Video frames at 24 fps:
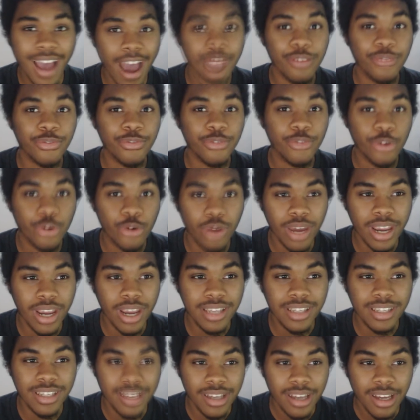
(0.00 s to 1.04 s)
kind of
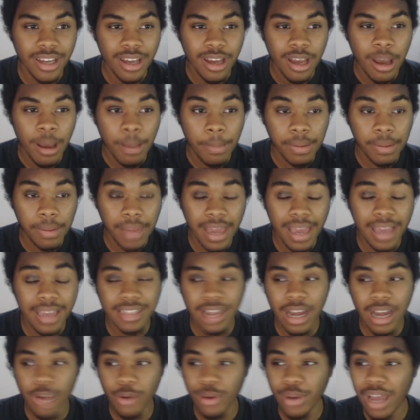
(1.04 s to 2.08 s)
crazy
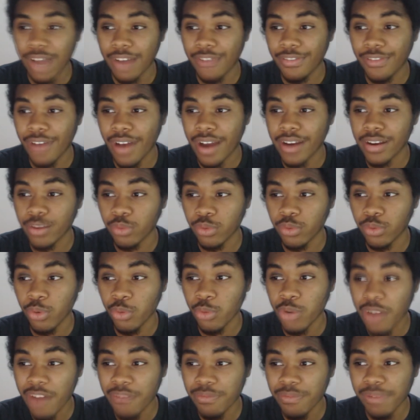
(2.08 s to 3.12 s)
players that we have, and
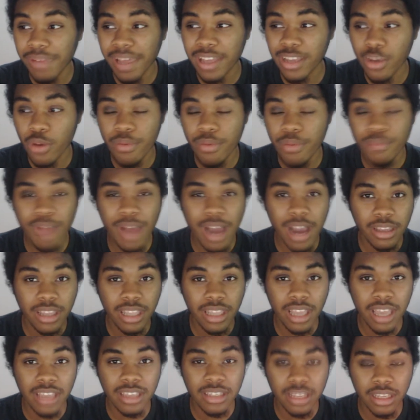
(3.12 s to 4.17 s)
we have players coming
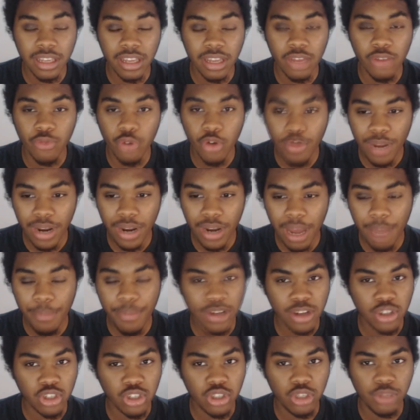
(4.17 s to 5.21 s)
back. There's a rumor that
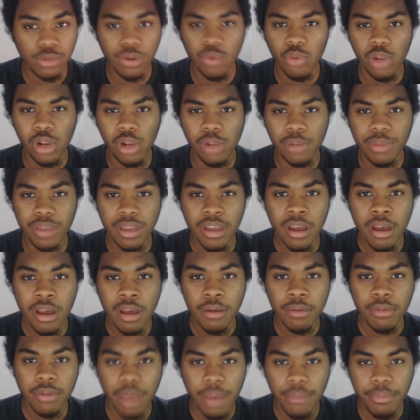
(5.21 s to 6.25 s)
Batchduber will be
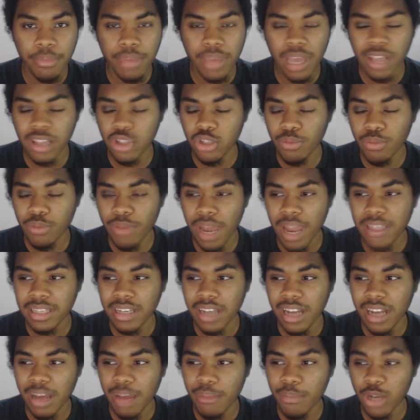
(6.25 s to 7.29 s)
getting some minutes
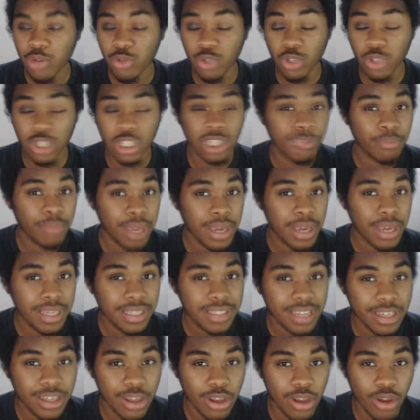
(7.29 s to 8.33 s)
in that match, which is
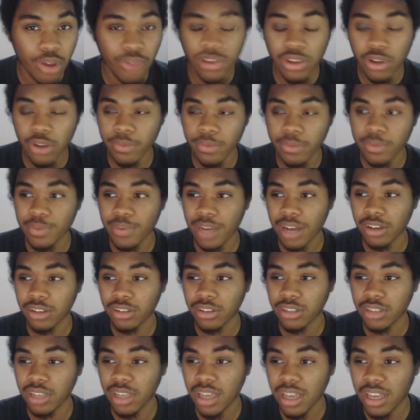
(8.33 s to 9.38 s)
amazing, you know, if he comes back,
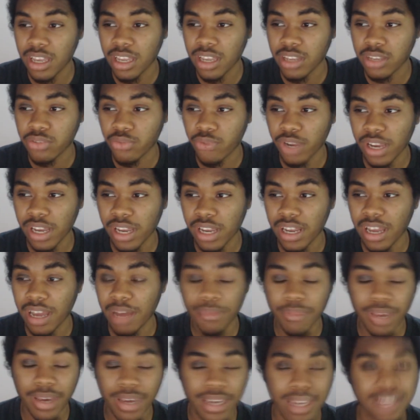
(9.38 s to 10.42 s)
because he is really
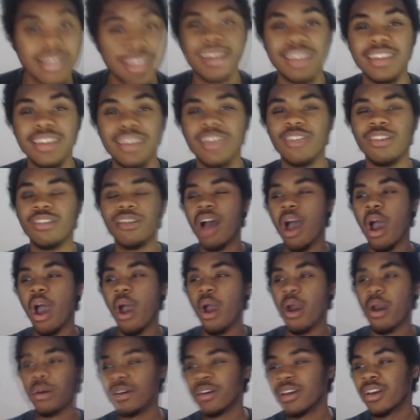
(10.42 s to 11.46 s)
amazing, you know.
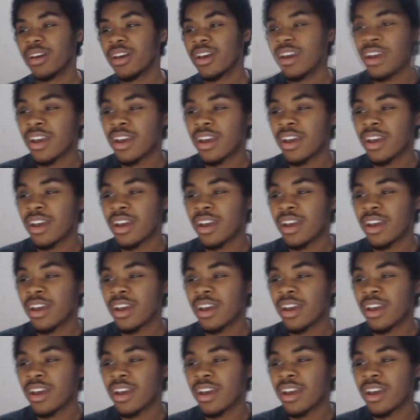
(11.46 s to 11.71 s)
I